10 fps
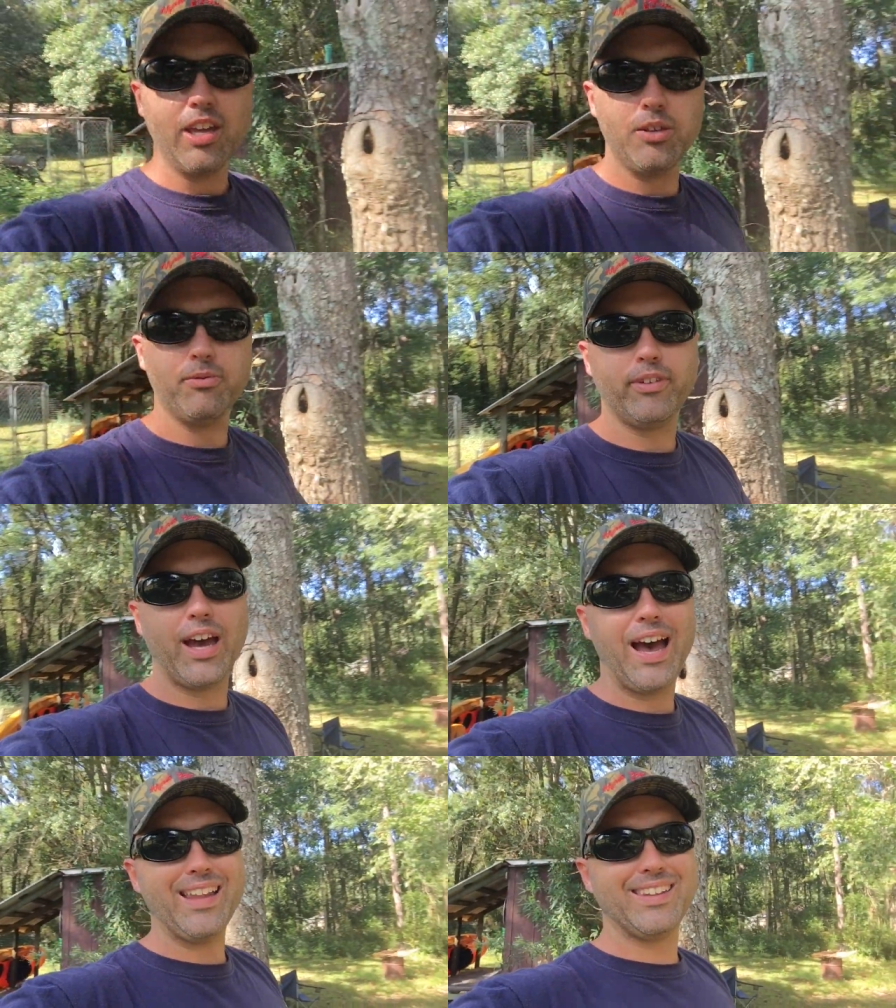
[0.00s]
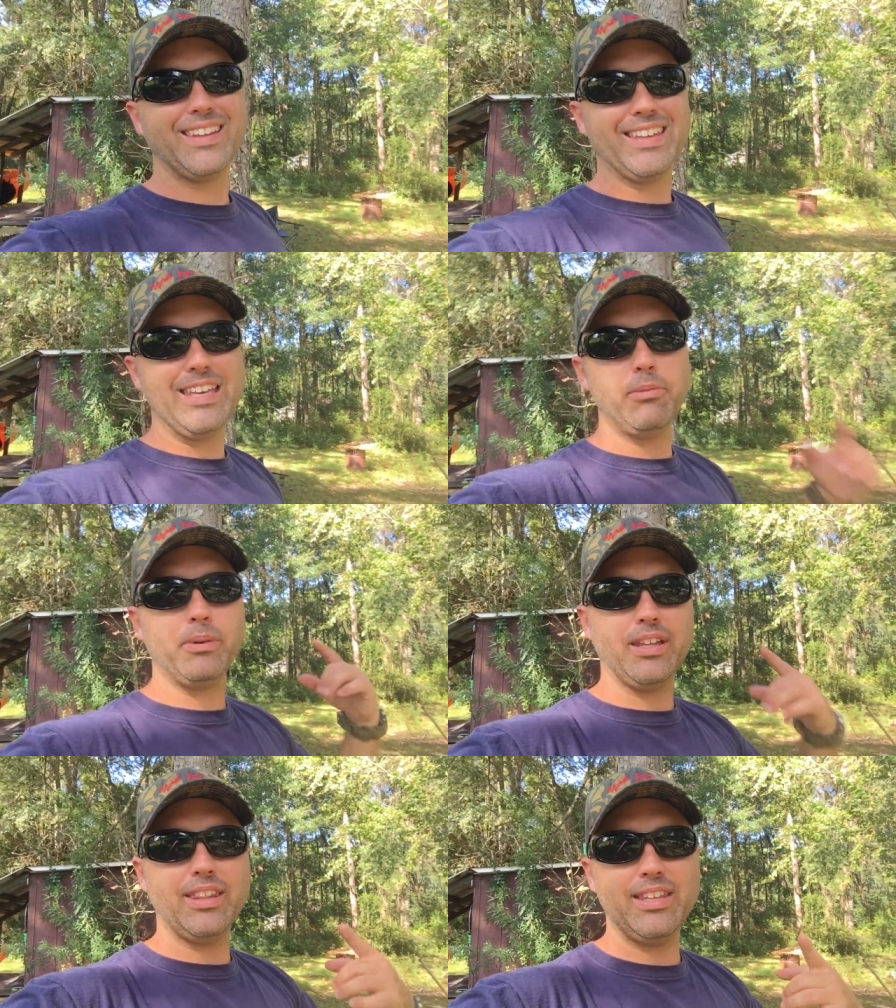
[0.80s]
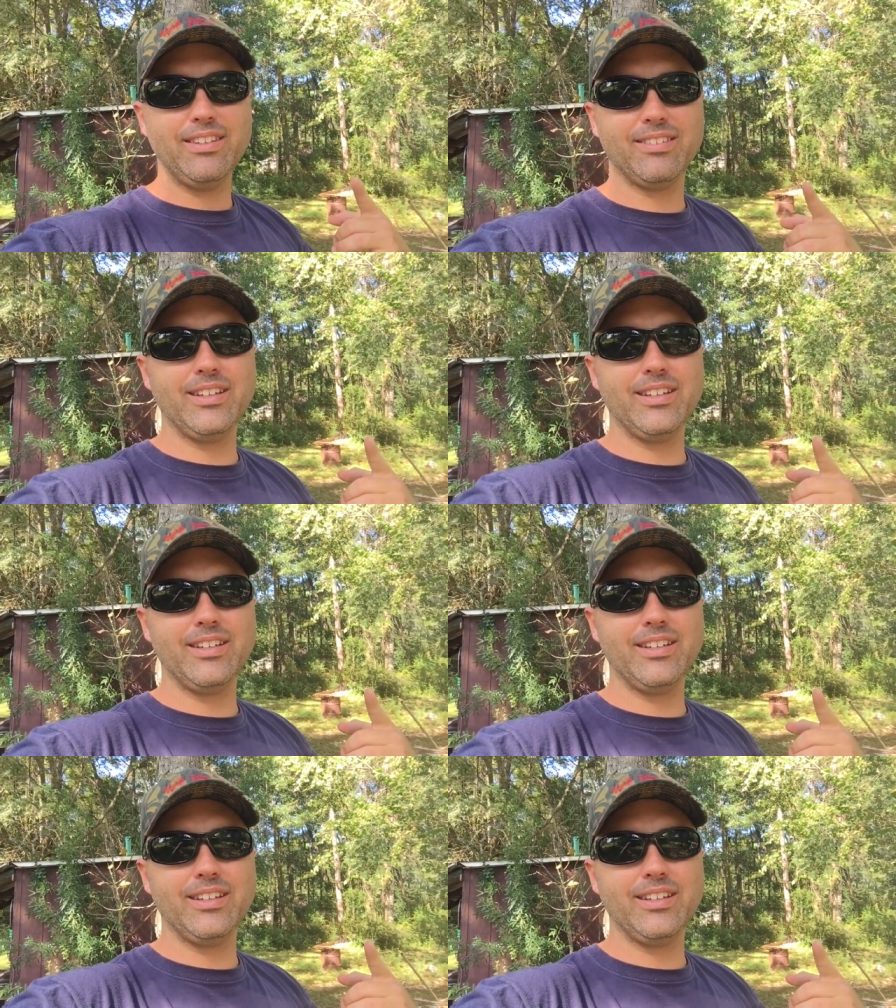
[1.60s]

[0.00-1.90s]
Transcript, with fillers: you've got keeping these